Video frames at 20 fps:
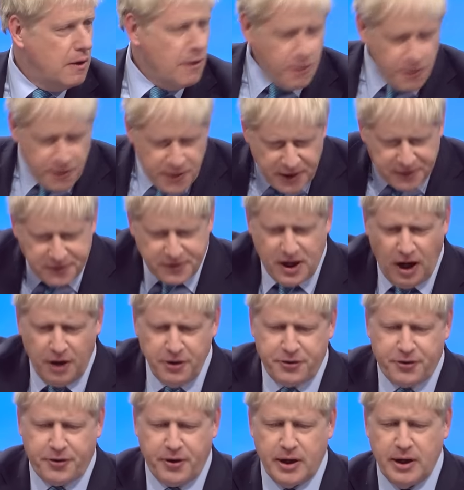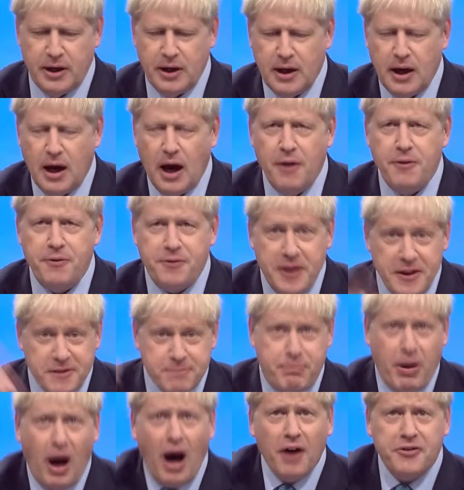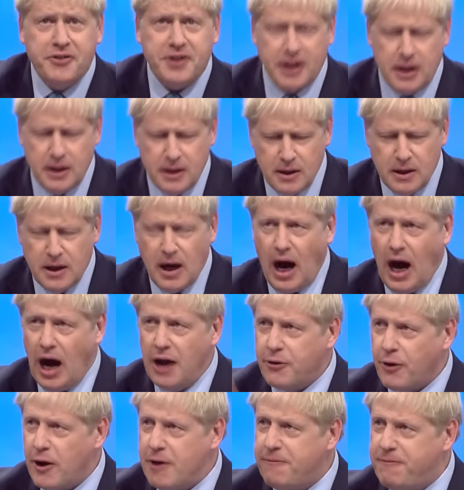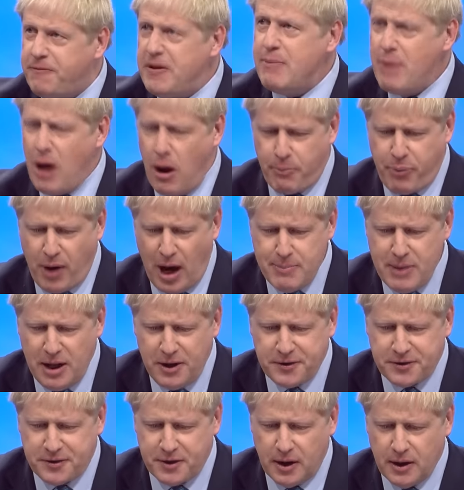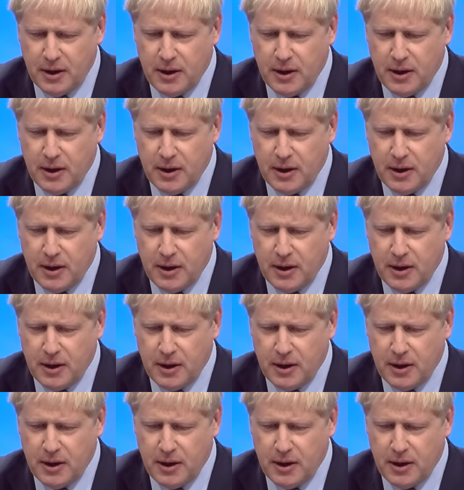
this country and this party, under a female prime minister,